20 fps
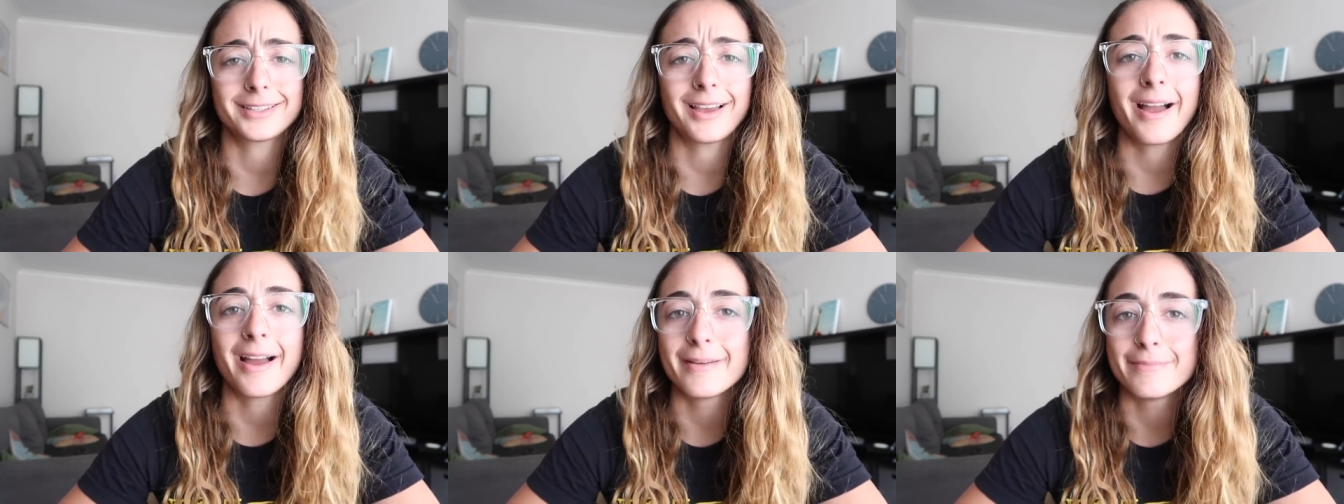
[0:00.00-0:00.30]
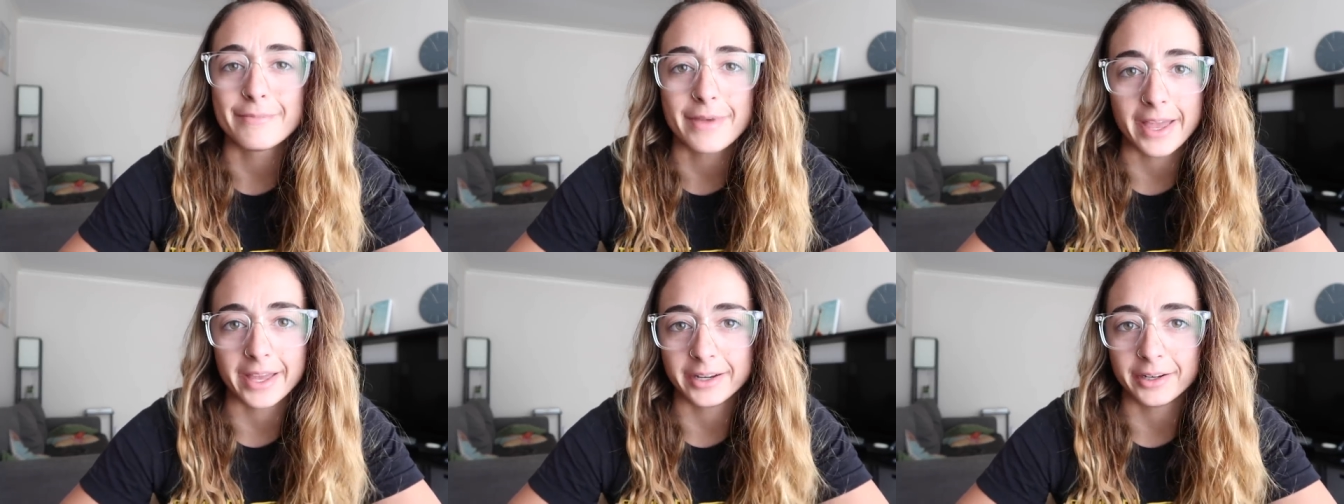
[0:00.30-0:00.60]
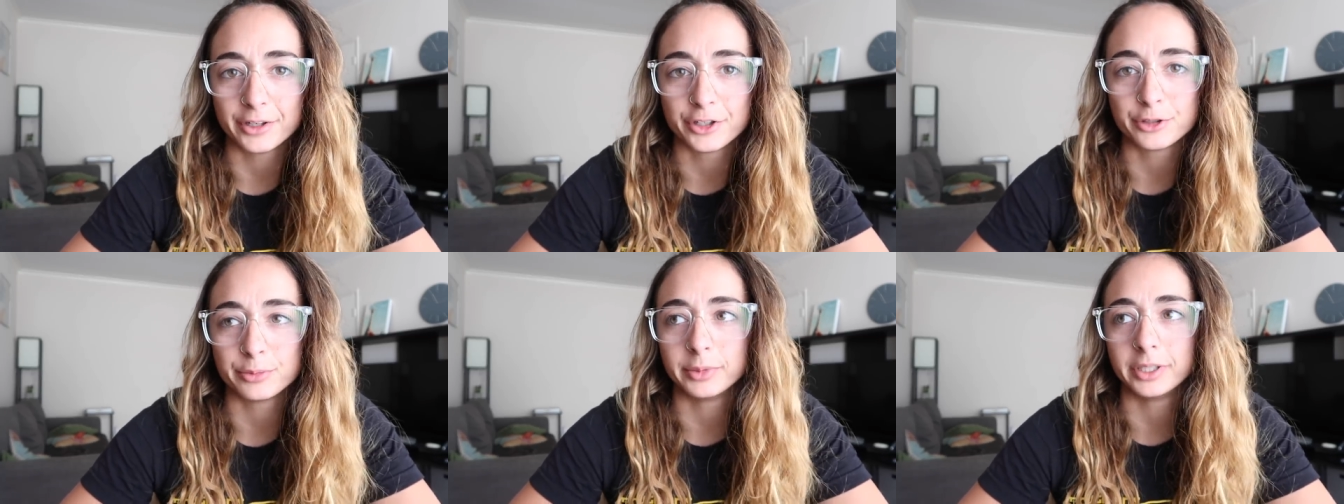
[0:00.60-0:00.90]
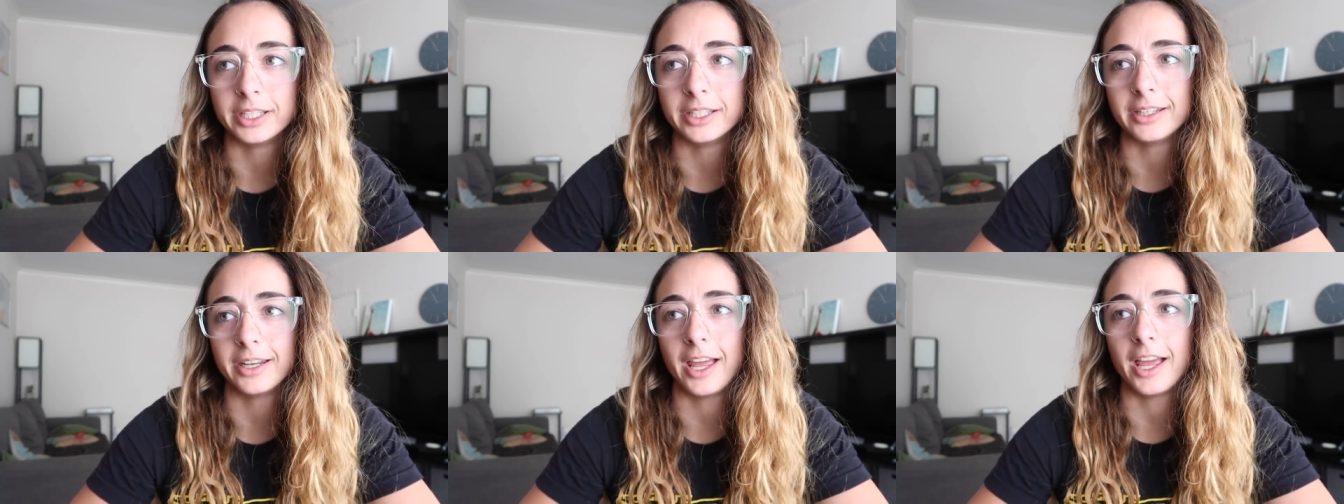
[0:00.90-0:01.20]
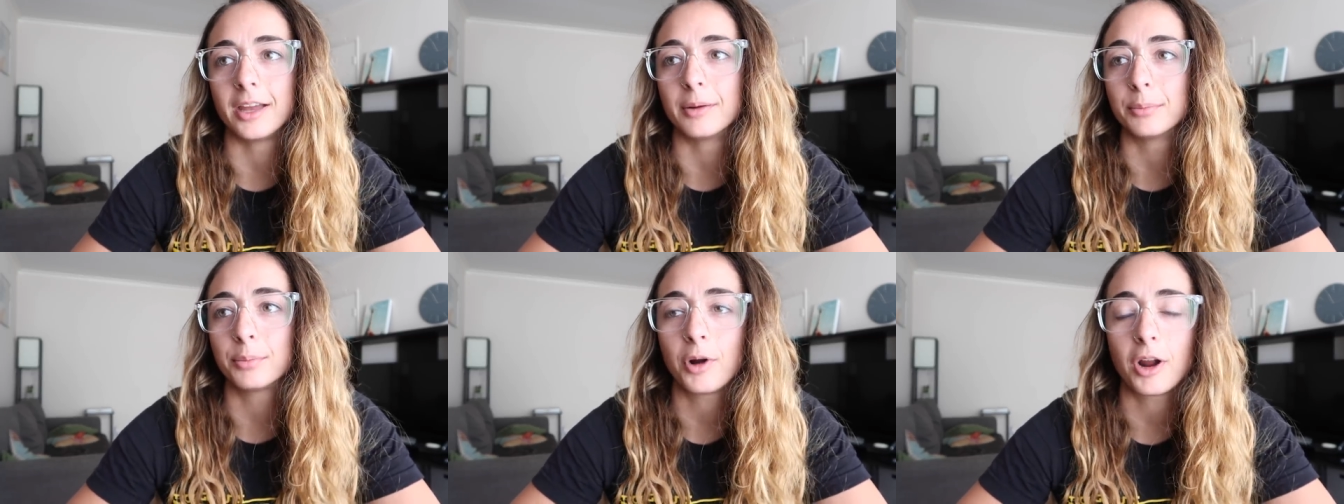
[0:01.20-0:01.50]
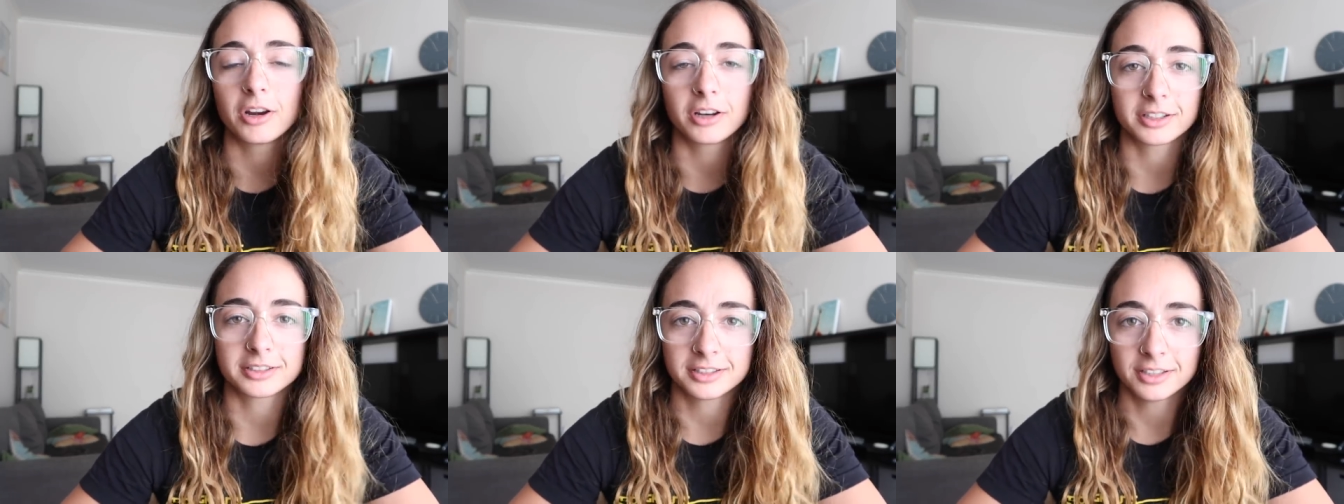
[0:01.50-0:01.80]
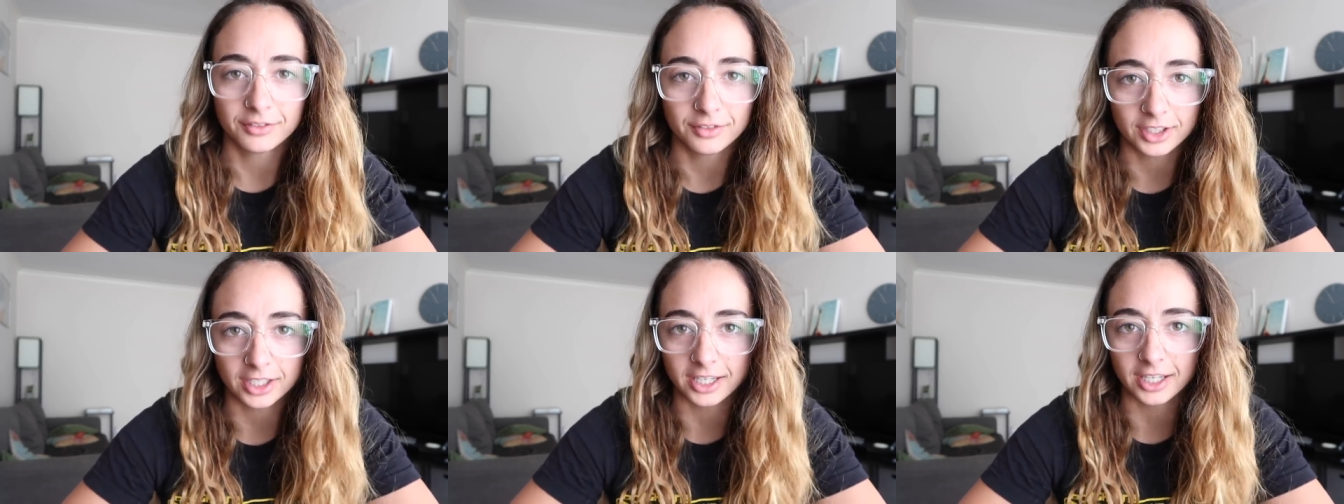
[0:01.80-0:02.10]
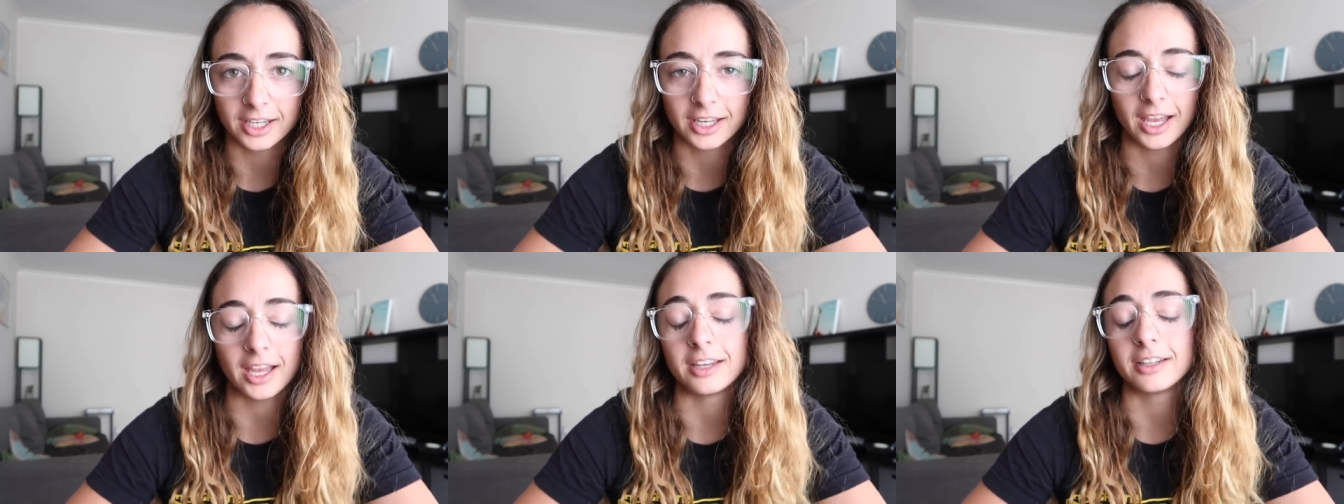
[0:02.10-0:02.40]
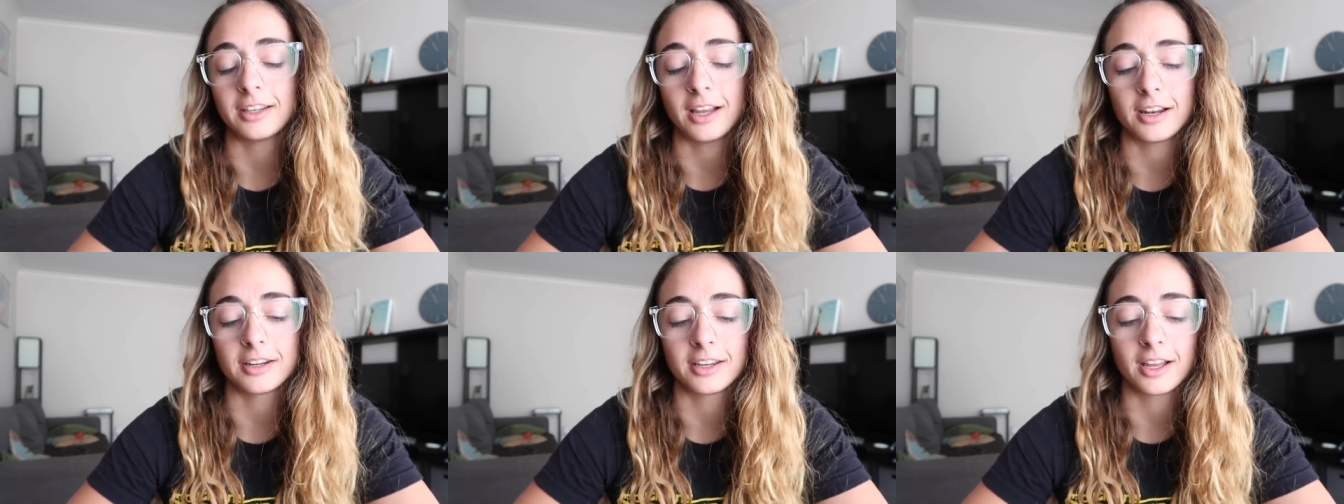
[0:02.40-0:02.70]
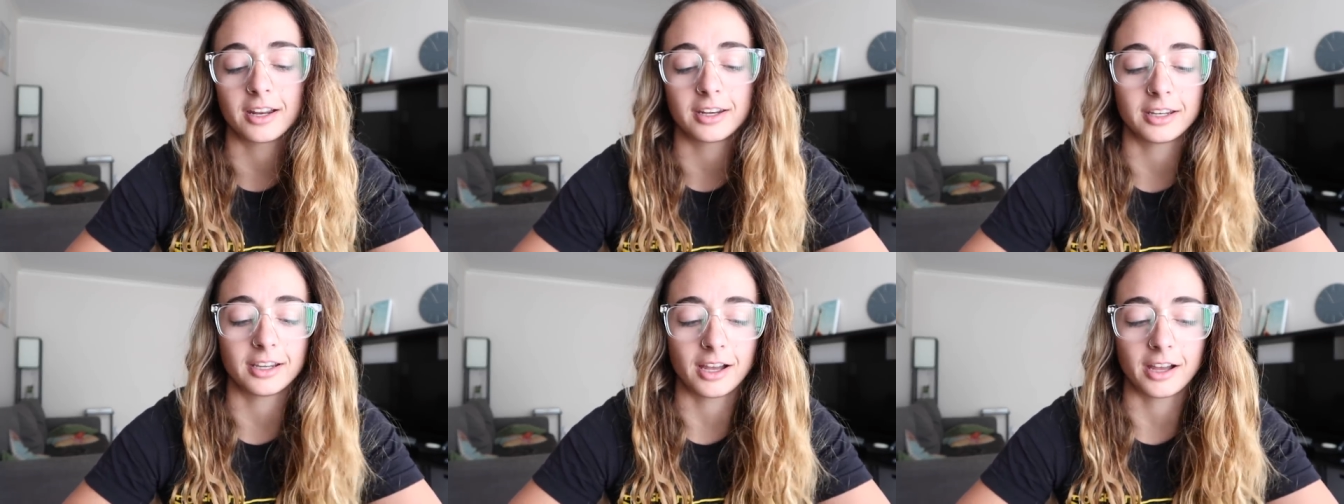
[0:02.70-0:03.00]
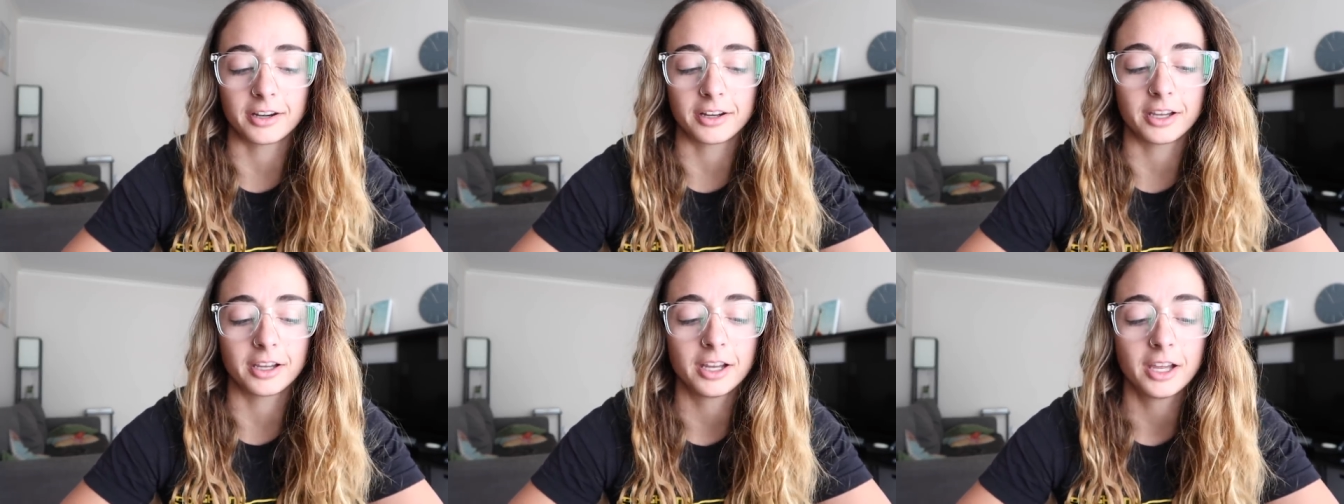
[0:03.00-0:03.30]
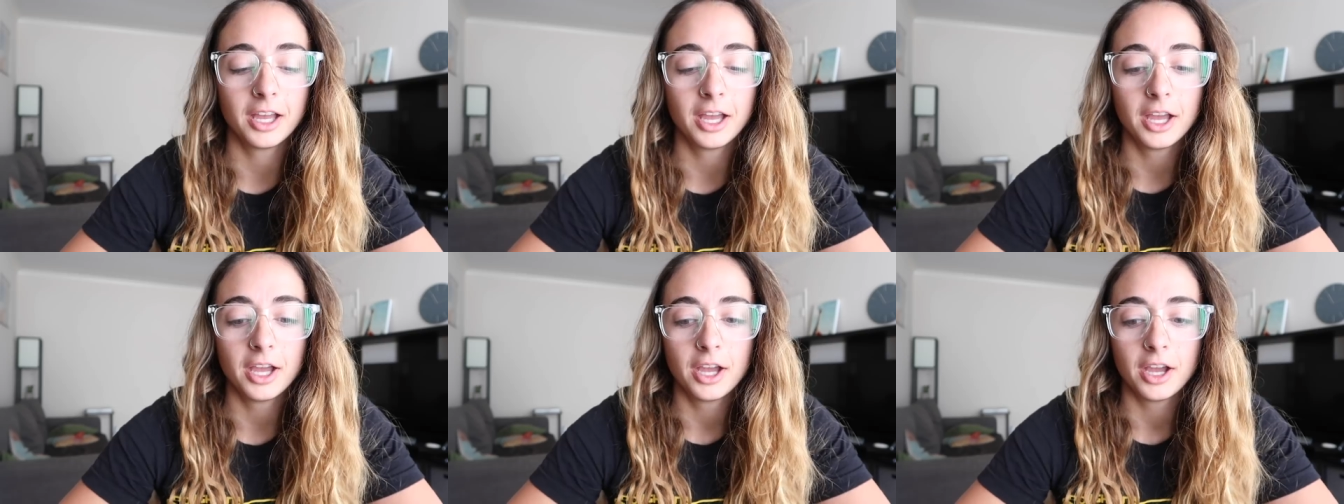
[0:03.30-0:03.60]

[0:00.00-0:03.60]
time management and productivity and yada, yada, yada.